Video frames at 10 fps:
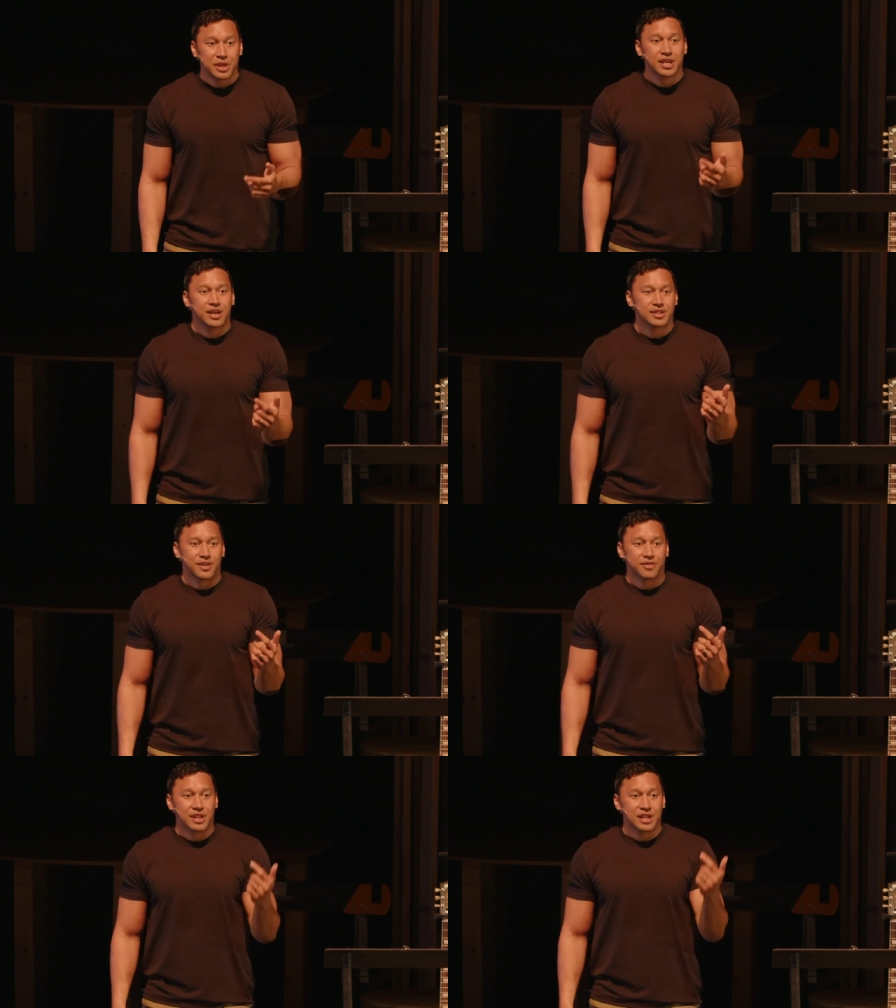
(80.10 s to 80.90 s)

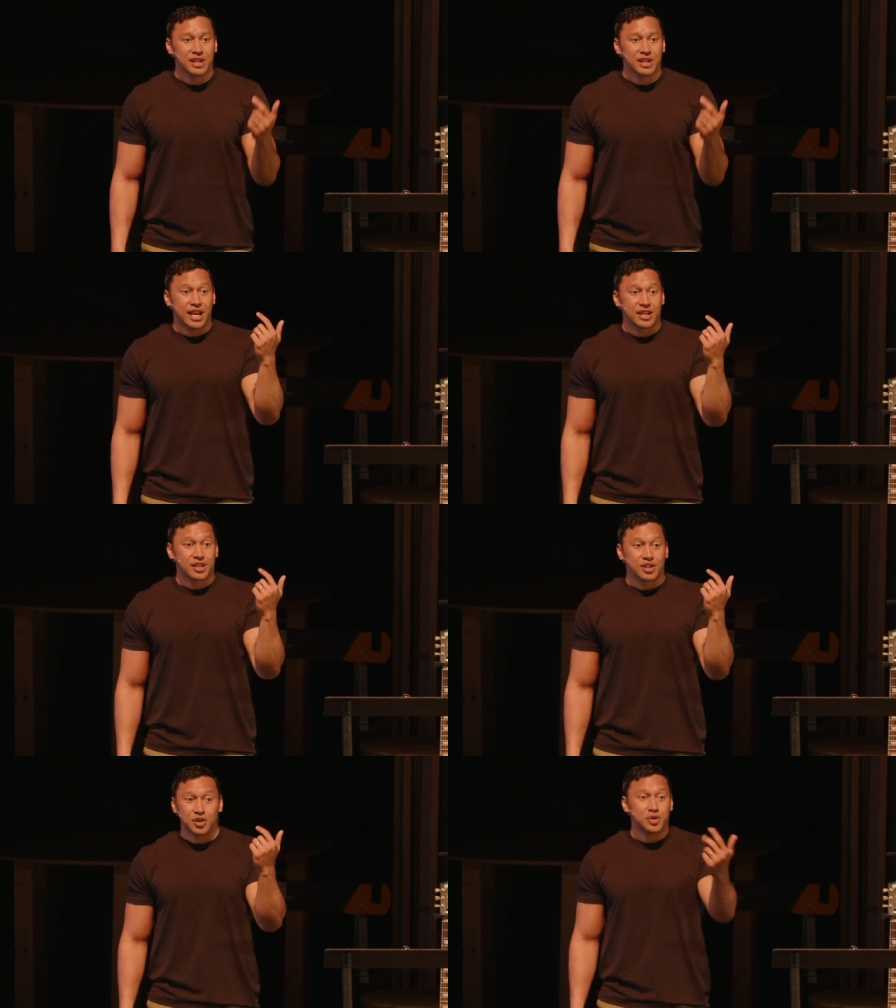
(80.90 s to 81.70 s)
because of things
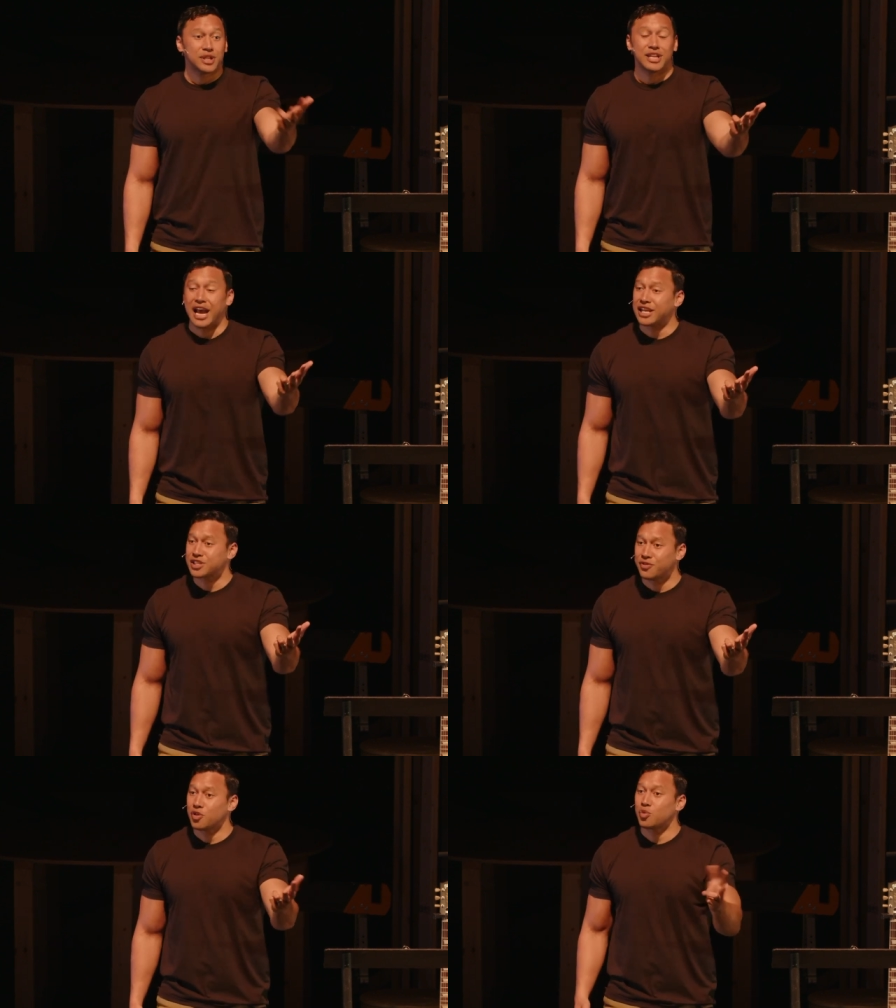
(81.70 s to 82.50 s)
that you didn't
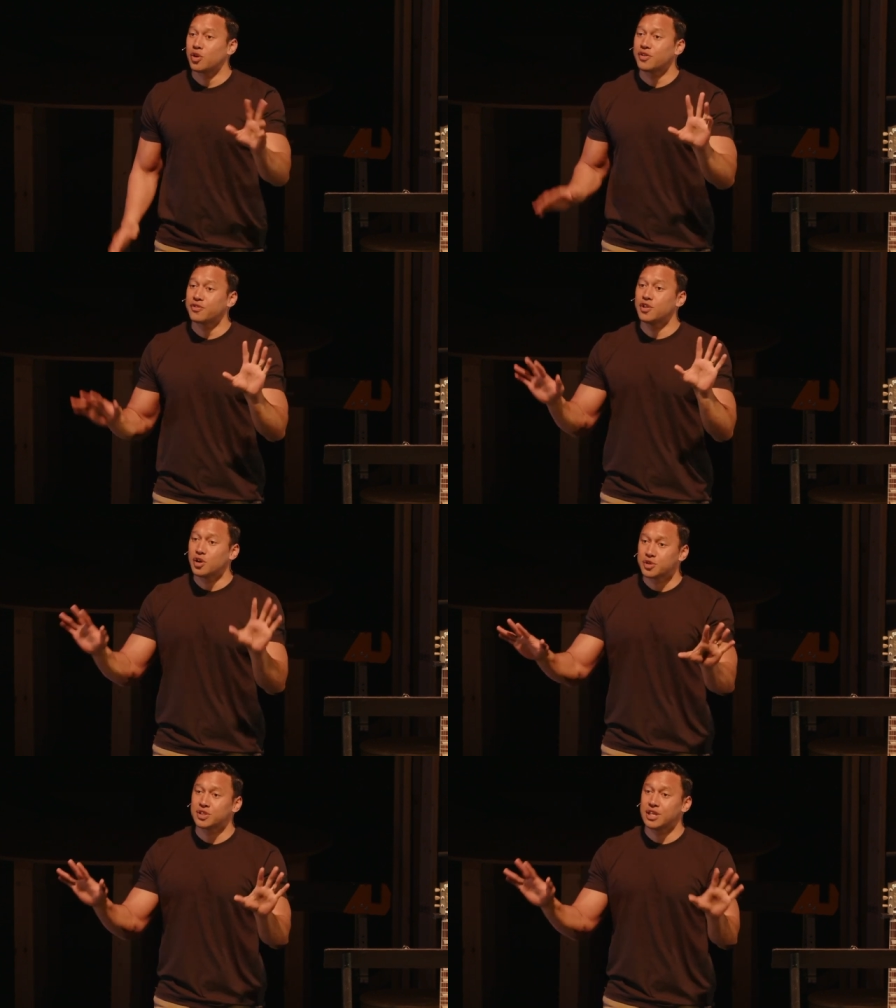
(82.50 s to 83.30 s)
ask for? What if
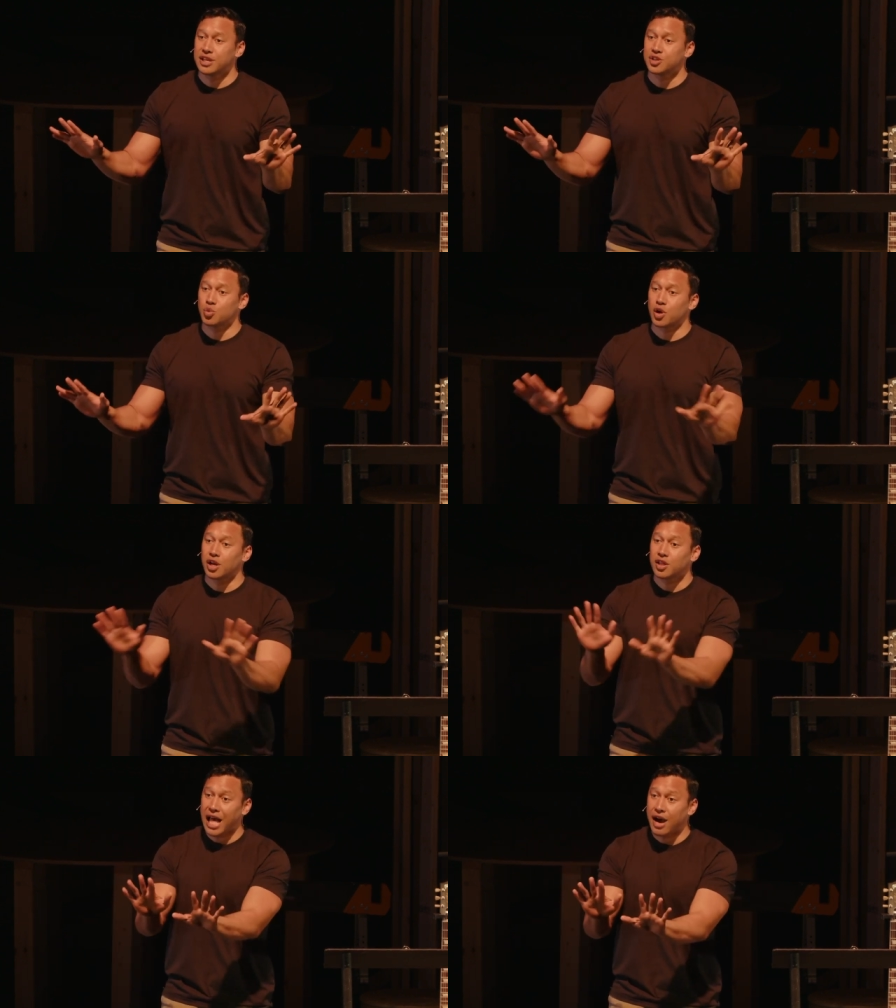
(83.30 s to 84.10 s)
those things
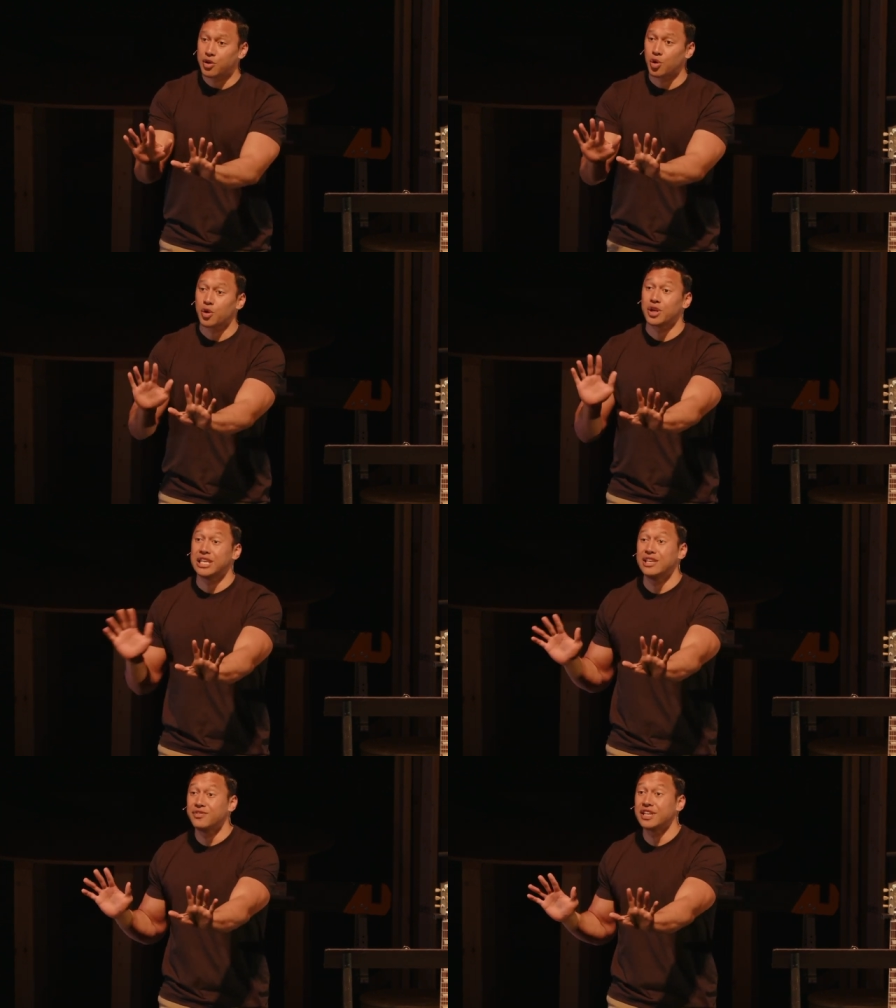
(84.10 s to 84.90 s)
were allowed or
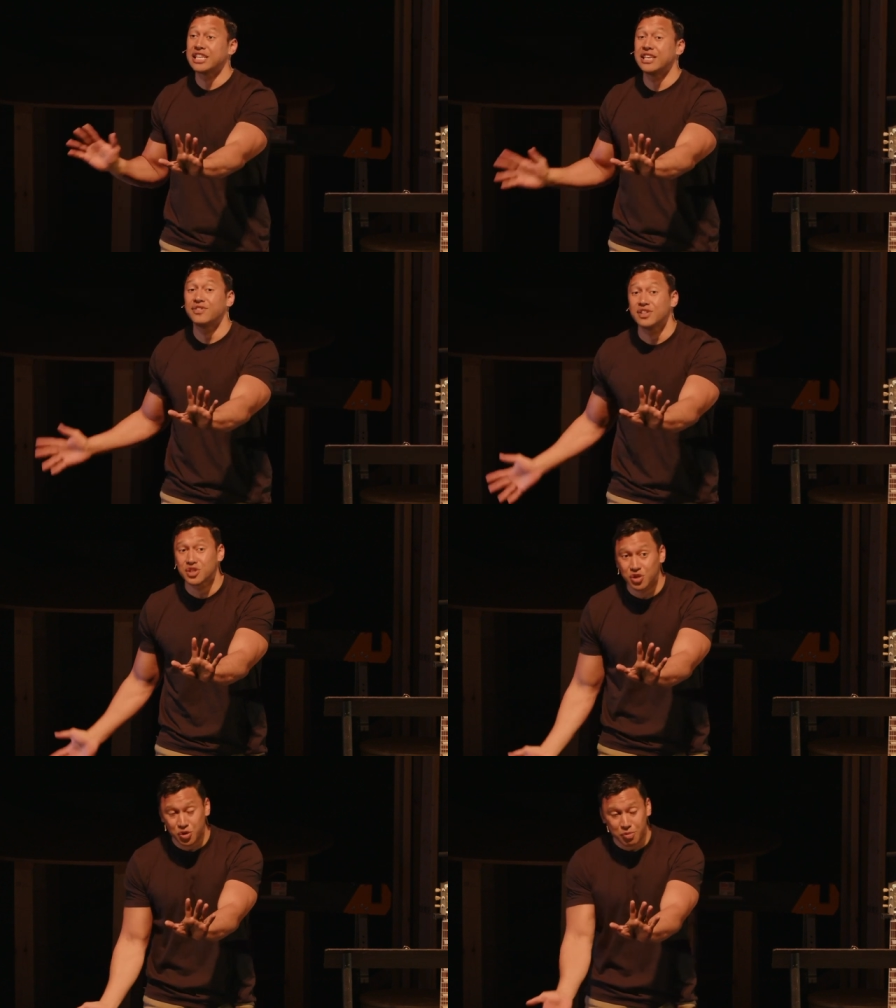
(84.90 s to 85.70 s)
even
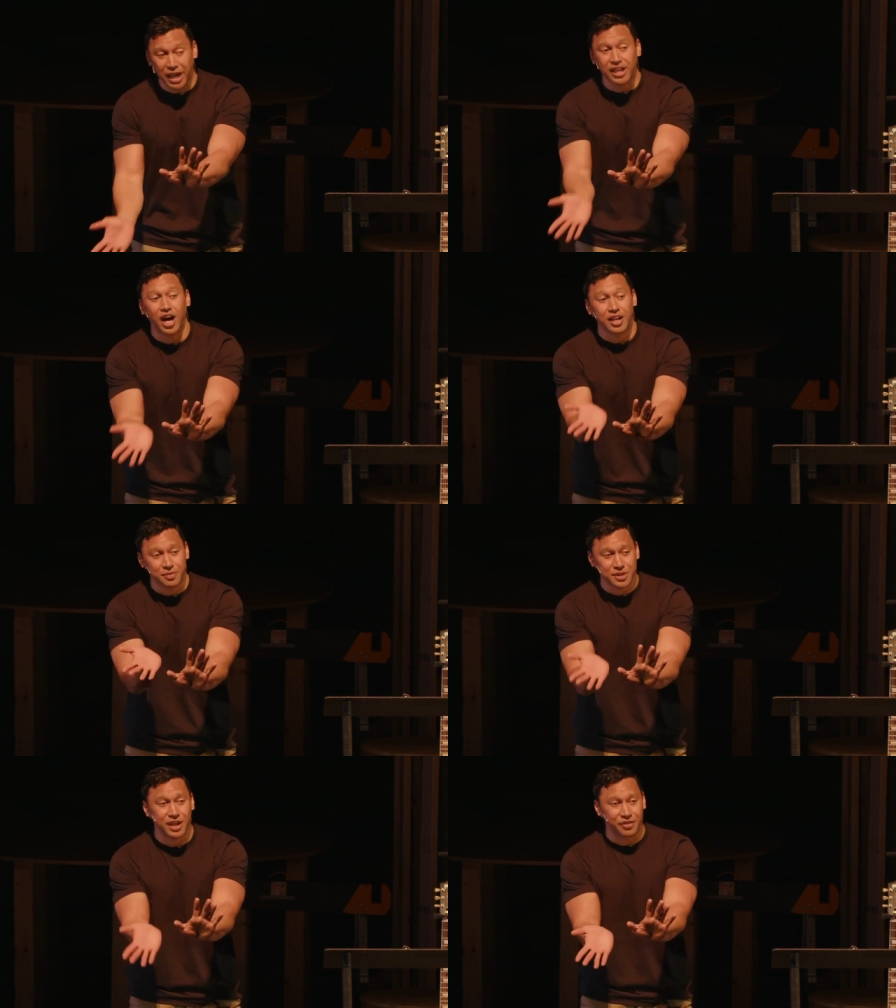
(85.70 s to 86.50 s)
given to you by God
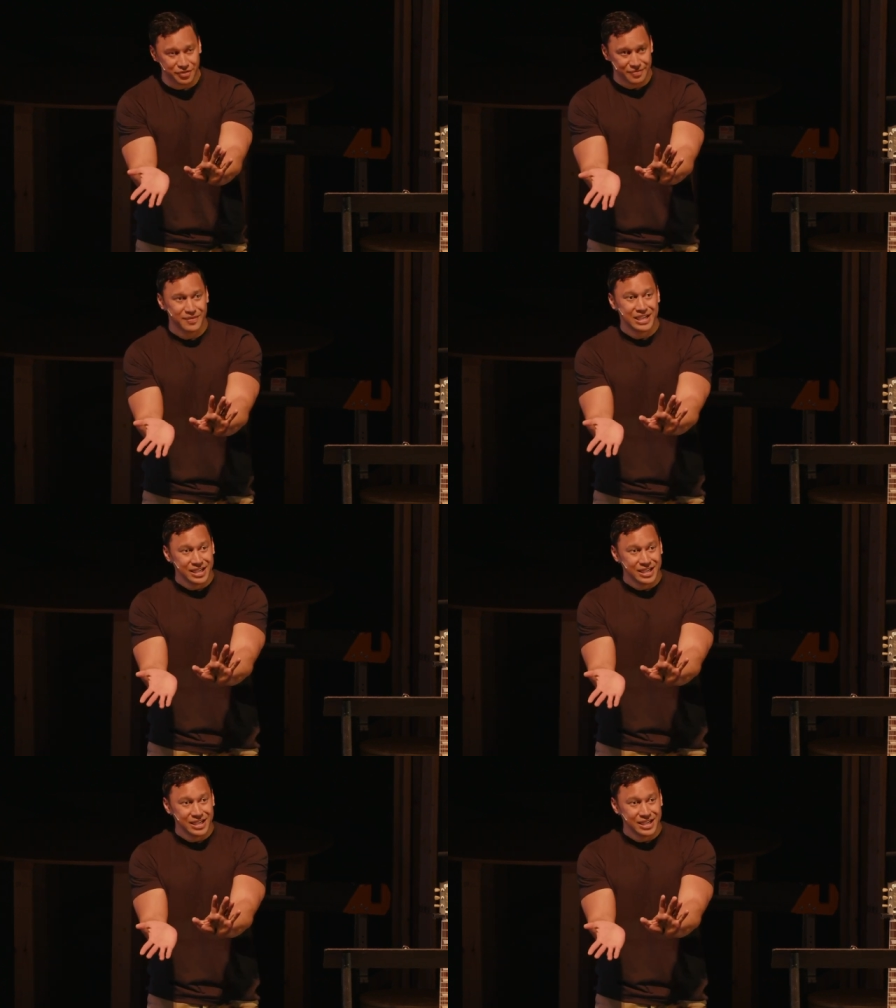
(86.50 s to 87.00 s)
Himself